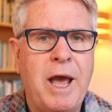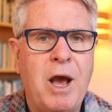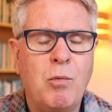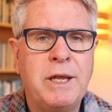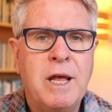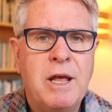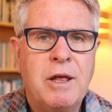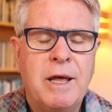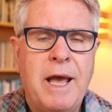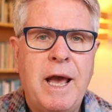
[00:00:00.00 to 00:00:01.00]
How
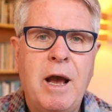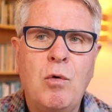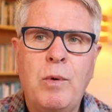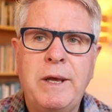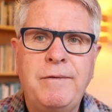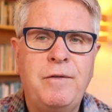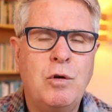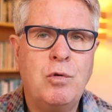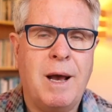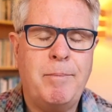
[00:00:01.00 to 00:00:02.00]
we
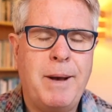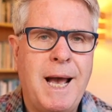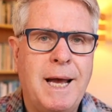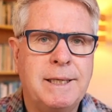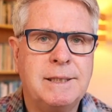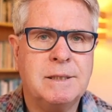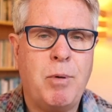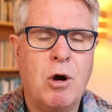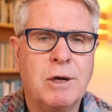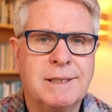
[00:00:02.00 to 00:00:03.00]
view a party's
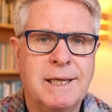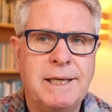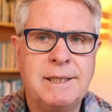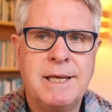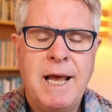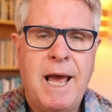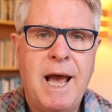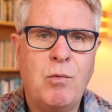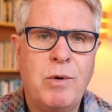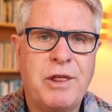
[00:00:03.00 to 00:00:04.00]
policies,
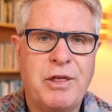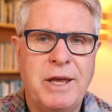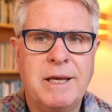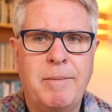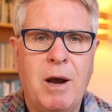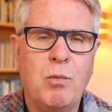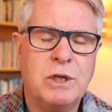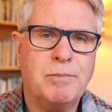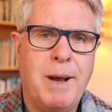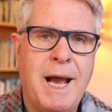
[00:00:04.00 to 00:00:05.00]
how we think about
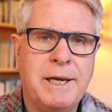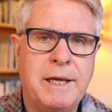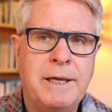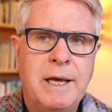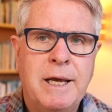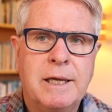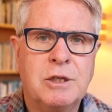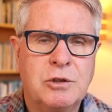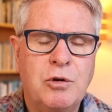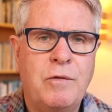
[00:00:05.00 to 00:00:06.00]
which party
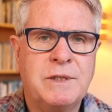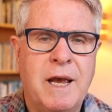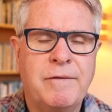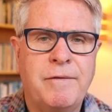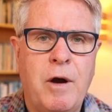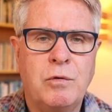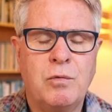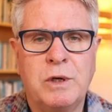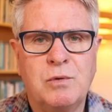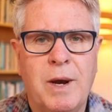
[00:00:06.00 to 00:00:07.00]
deserves our vote,
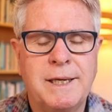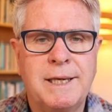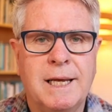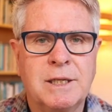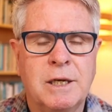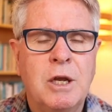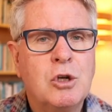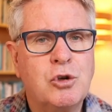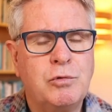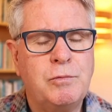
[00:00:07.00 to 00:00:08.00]
which one doesn't,
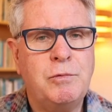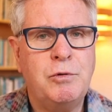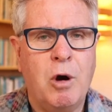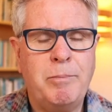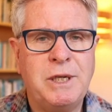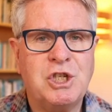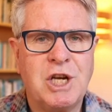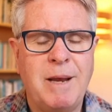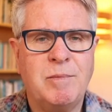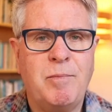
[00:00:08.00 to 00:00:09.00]
should not be
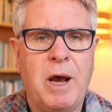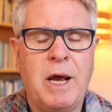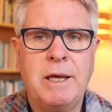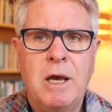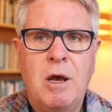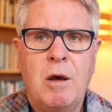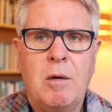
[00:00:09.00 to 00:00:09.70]
shaped by